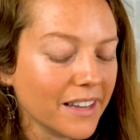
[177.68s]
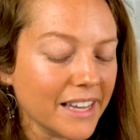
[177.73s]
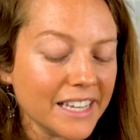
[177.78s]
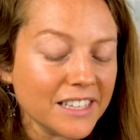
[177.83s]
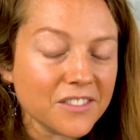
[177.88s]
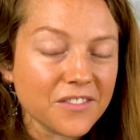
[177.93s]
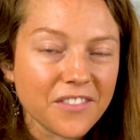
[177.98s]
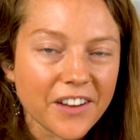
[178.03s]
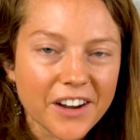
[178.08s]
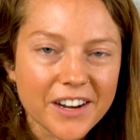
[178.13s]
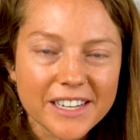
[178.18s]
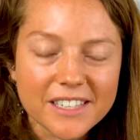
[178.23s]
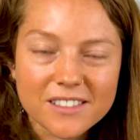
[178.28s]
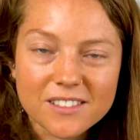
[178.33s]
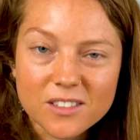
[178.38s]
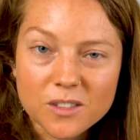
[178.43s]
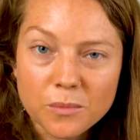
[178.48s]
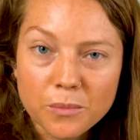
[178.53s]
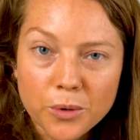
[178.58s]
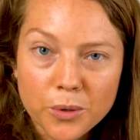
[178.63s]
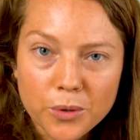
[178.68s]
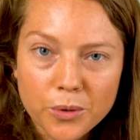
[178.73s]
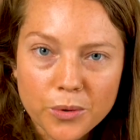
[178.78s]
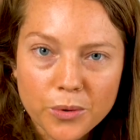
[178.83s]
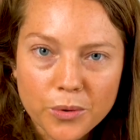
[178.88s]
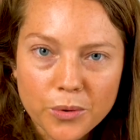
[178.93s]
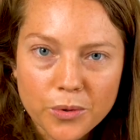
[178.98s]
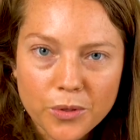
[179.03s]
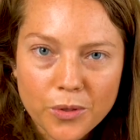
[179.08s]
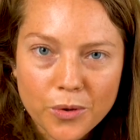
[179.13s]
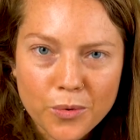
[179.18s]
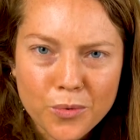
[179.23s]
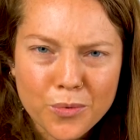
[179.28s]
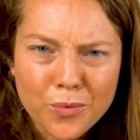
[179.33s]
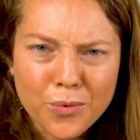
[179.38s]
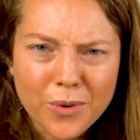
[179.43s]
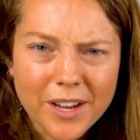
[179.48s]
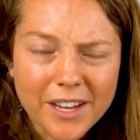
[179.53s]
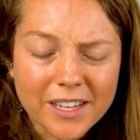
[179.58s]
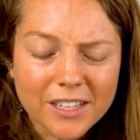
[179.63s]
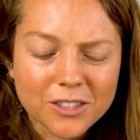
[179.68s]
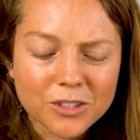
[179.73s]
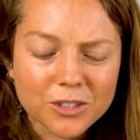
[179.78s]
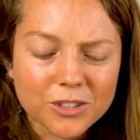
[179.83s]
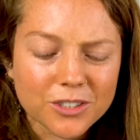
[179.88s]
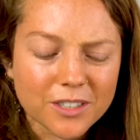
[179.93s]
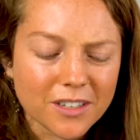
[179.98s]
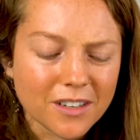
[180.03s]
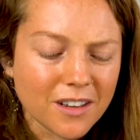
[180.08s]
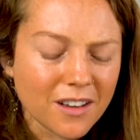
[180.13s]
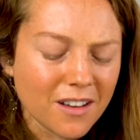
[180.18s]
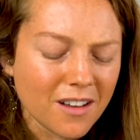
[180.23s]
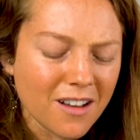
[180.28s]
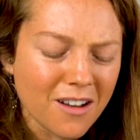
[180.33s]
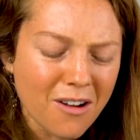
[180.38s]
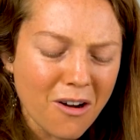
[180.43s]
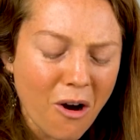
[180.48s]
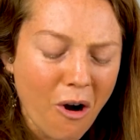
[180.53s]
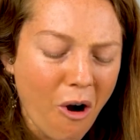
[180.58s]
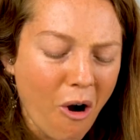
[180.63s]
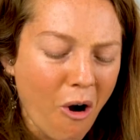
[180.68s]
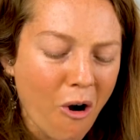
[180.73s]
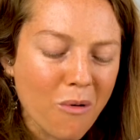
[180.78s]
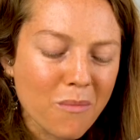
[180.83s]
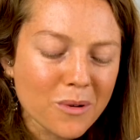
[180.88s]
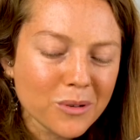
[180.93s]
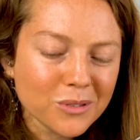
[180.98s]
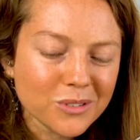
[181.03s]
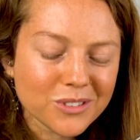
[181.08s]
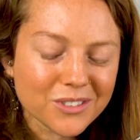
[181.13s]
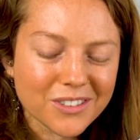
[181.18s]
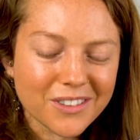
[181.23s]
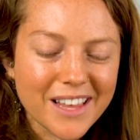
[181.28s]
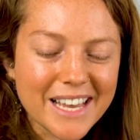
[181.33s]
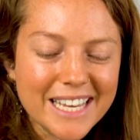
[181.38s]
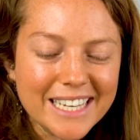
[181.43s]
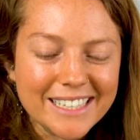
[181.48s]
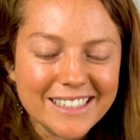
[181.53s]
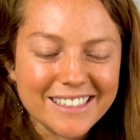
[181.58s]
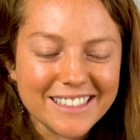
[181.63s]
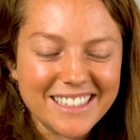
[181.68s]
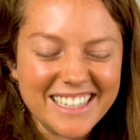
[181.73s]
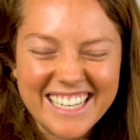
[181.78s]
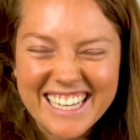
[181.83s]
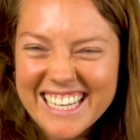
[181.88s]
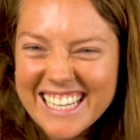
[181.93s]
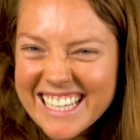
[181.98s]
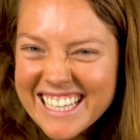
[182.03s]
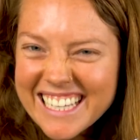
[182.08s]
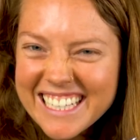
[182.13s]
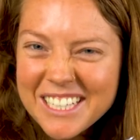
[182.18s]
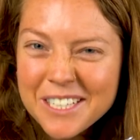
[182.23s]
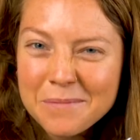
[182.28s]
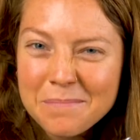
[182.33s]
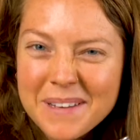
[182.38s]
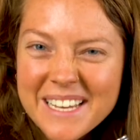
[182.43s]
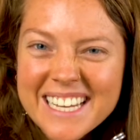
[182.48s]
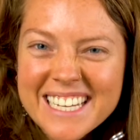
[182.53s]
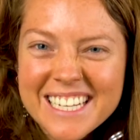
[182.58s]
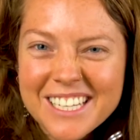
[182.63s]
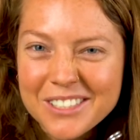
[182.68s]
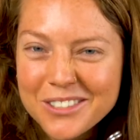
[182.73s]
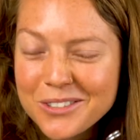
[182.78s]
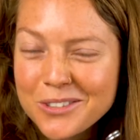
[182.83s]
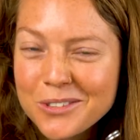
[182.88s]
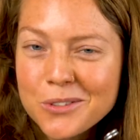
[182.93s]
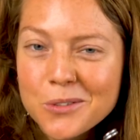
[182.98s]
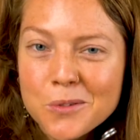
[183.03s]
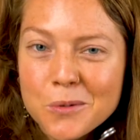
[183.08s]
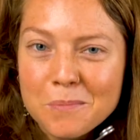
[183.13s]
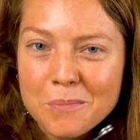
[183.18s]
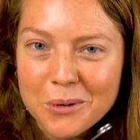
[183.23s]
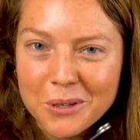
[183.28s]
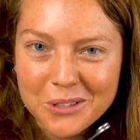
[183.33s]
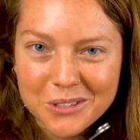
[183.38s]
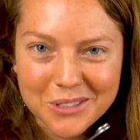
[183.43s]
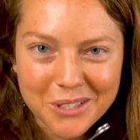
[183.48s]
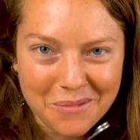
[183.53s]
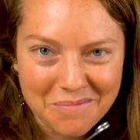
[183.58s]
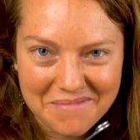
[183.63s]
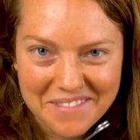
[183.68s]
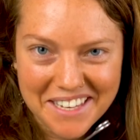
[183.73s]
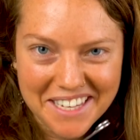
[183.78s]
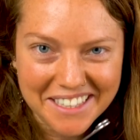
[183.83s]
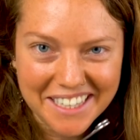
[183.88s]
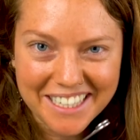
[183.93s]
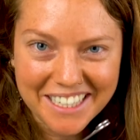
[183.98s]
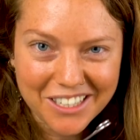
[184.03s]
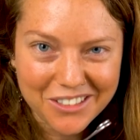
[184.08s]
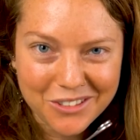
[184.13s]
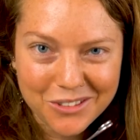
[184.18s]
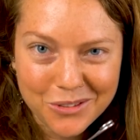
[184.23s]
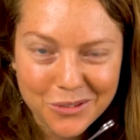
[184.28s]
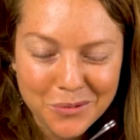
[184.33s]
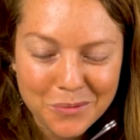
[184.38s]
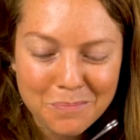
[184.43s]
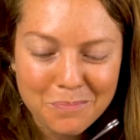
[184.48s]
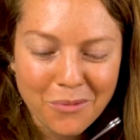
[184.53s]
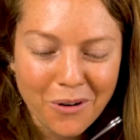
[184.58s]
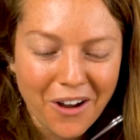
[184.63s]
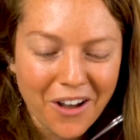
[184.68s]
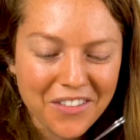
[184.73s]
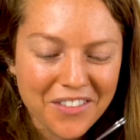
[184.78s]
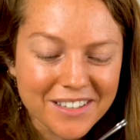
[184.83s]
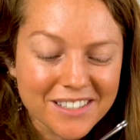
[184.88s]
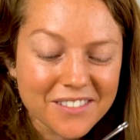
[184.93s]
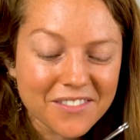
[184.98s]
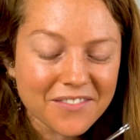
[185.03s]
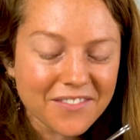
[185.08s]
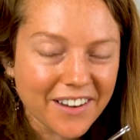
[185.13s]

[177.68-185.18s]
It's very smooth, rich, almost like it could be in a soup or something, like a soup broth. It's